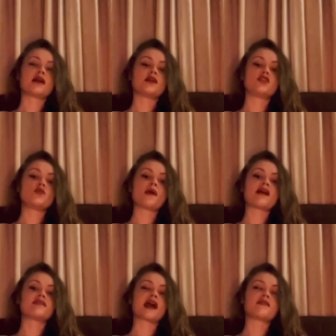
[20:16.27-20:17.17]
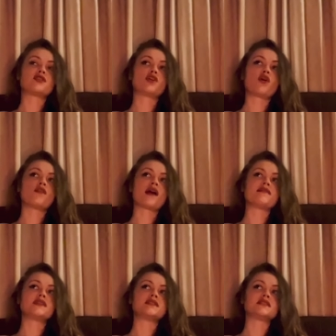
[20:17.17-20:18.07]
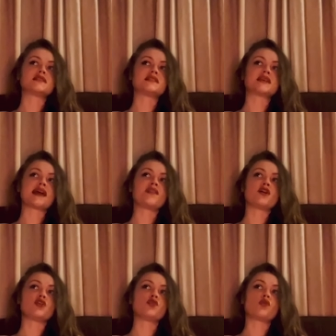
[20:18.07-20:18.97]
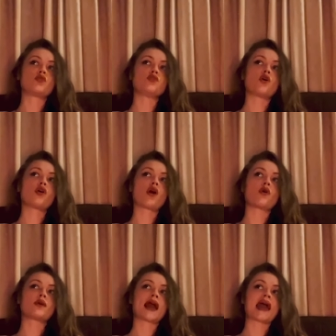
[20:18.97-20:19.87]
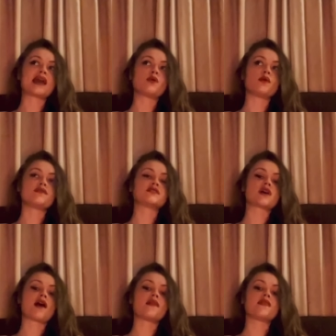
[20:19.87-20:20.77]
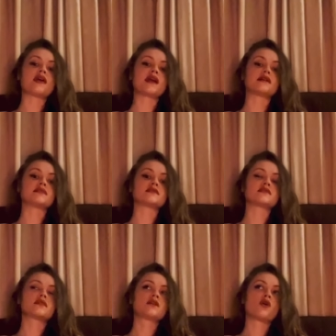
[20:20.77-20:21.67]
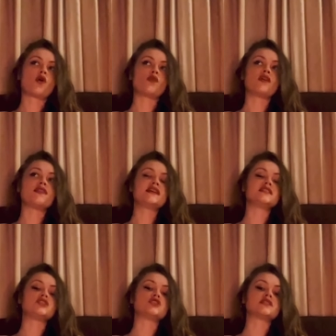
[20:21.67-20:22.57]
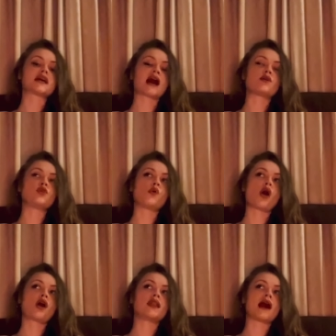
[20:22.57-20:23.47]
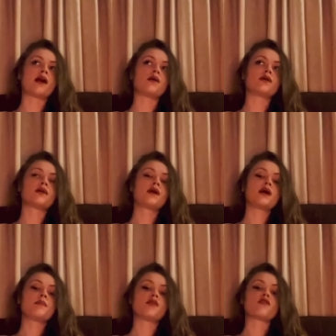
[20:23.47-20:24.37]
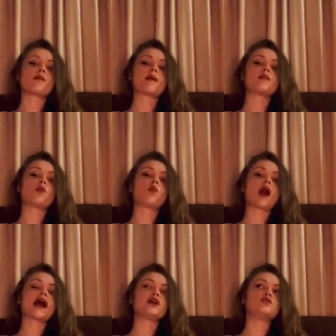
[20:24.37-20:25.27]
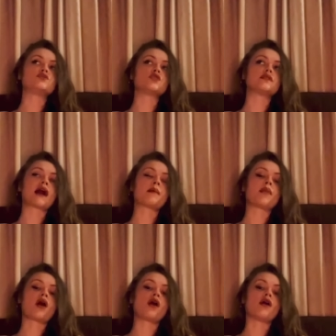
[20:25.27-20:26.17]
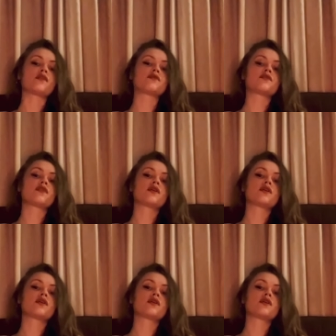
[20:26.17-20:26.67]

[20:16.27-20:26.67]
you may have gathered a lot of evidence to say that you're not okay with certain things, or that this is just how you are now. But remember why you took that path.